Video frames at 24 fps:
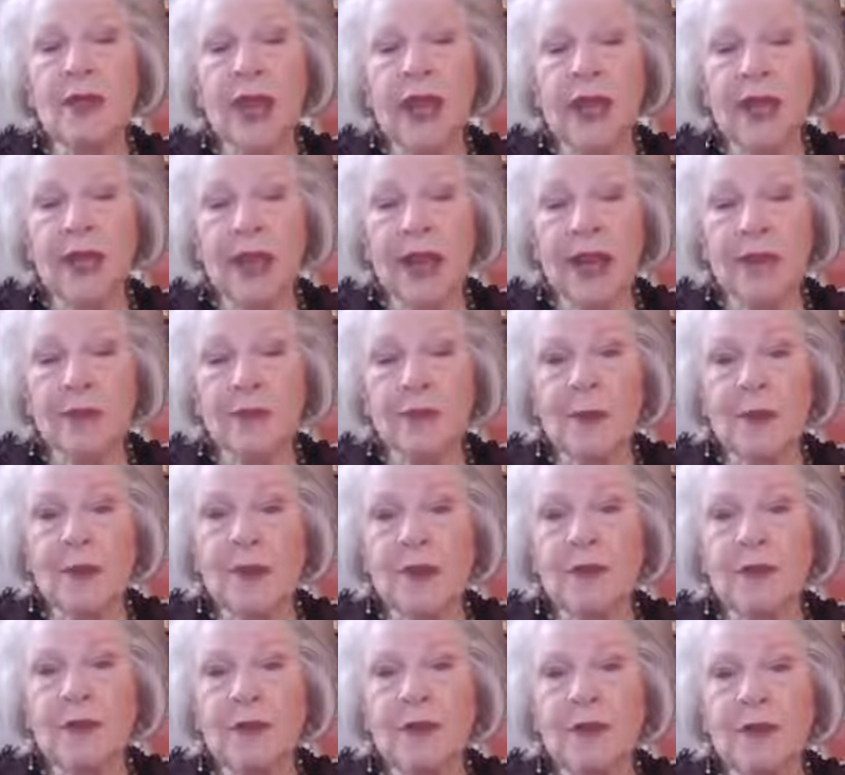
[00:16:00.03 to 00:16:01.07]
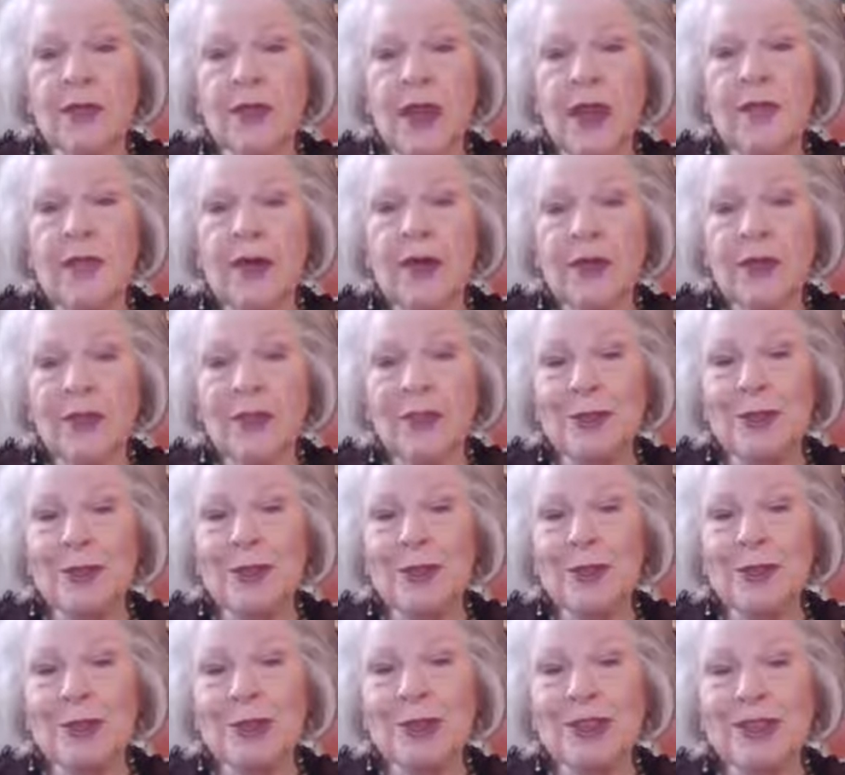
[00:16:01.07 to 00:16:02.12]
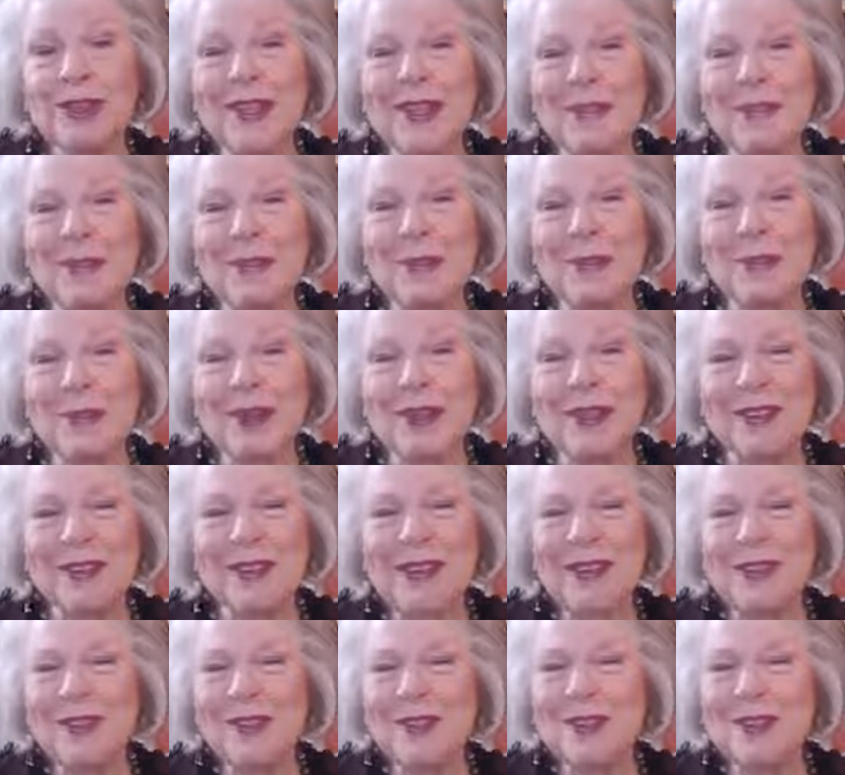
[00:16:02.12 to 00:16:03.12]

that aspect of yourself, this is just level one.